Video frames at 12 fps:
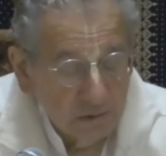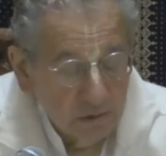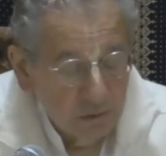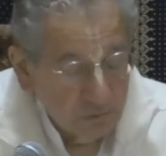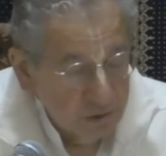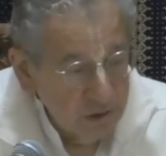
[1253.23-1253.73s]

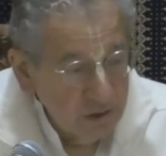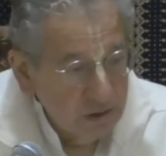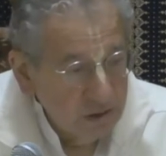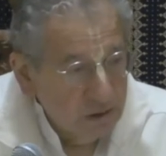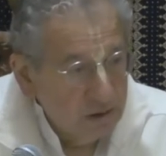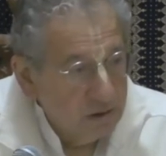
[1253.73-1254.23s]
Oh, really?
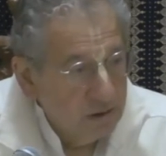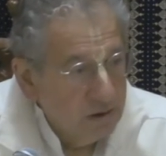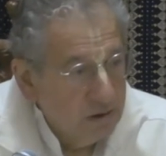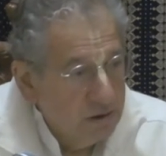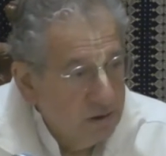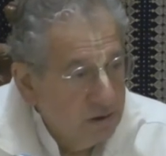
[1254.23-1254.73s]

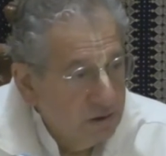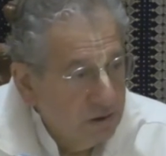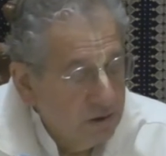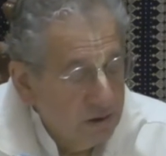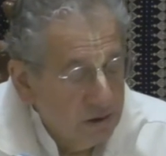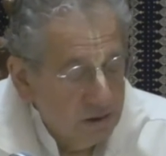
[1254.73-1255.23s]

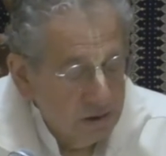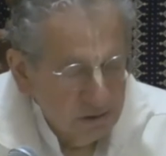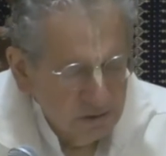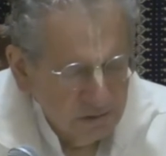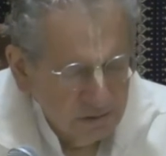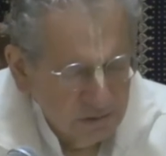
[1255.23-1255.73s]
Uh,
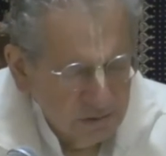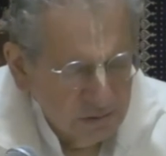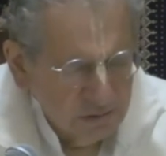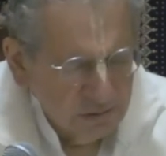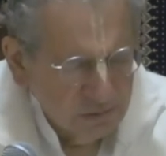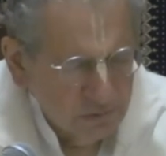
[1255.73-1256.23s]

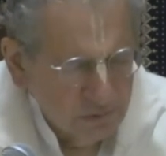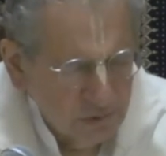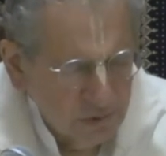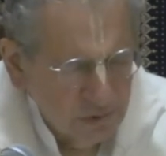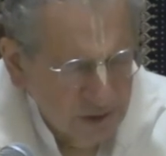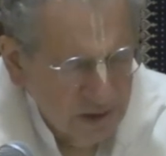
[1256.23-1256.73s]

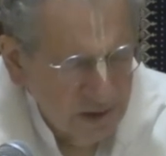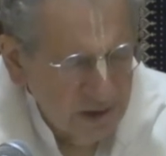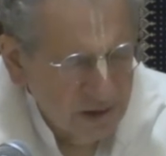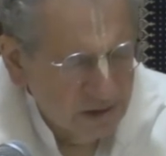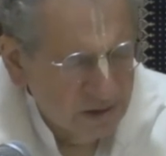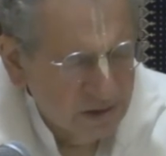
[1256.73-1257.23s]

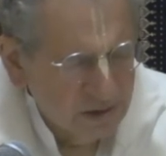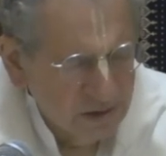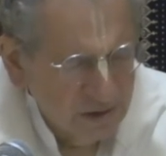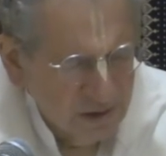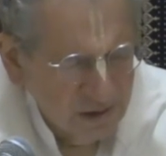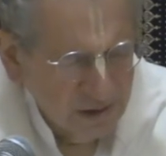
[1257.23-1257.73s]
okay.
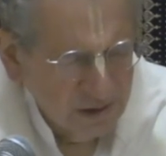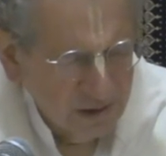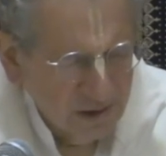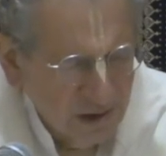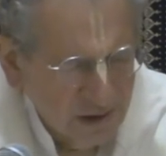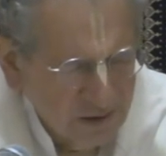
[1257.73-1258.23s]

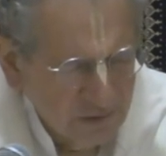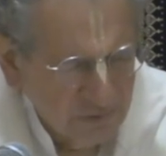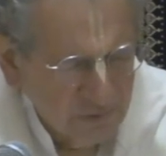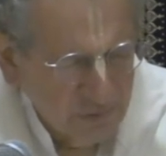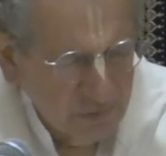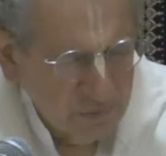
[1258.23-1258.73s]
I come
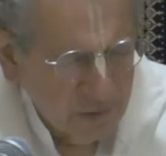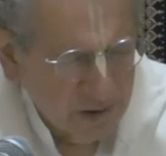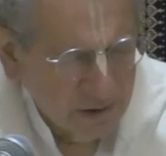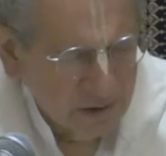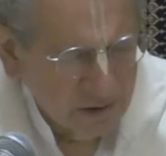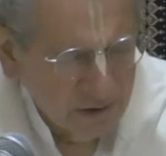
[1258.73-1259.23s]
from a
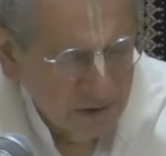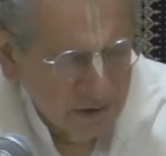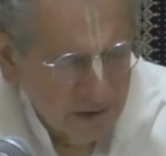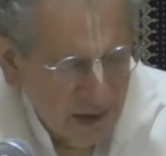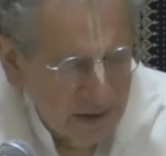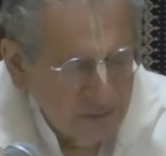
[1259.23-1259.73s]
monkey.
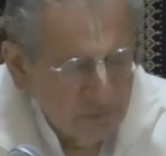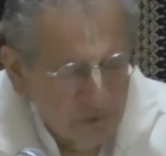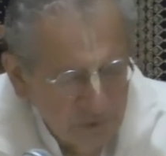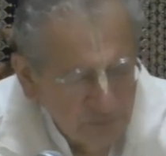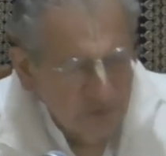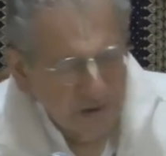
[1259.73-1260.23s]
And the
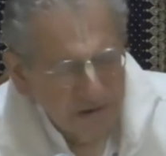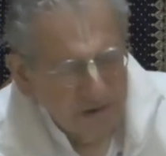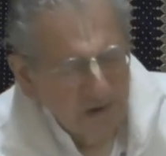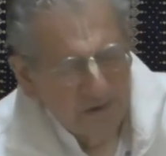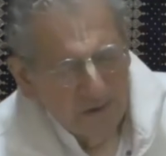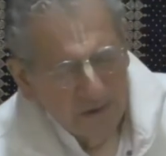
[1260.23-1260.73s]
proof is
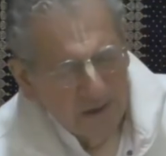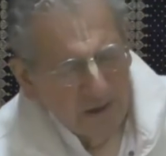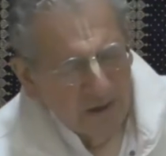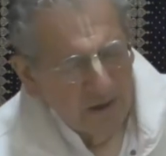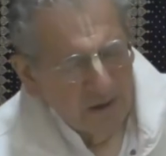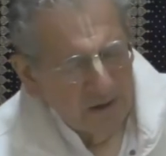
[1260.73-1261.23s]

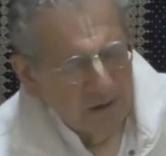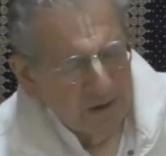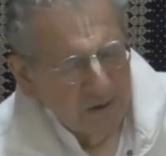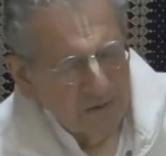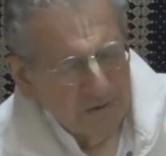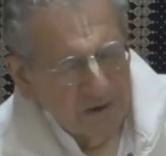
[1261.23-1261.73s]
uh,
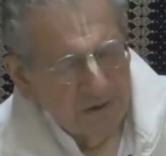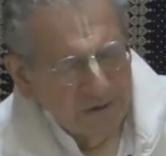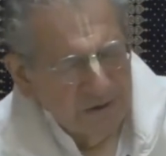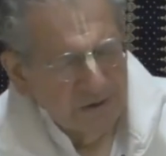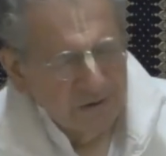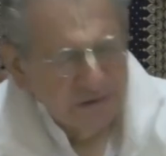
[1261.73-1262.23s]
there,
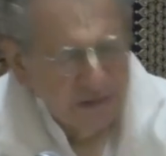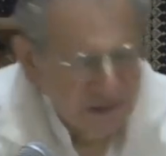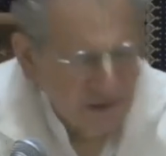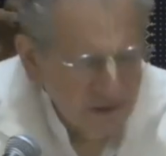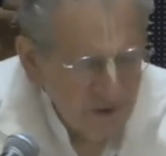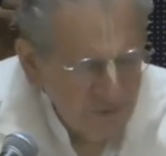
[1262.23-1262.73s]
there's
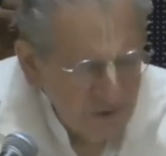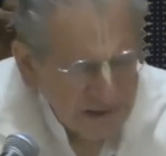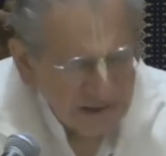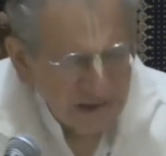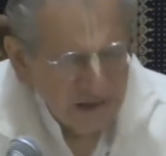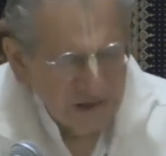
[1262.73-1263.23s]
a
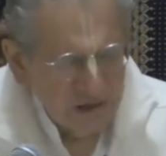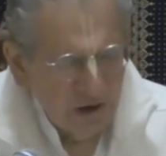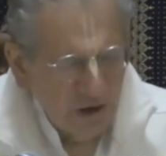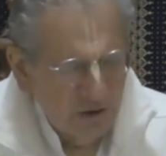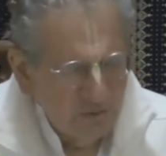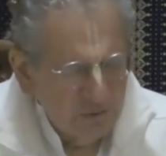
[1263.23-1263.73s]
vestige
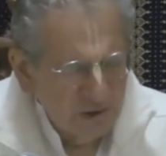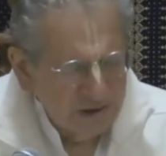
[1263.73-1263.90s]
of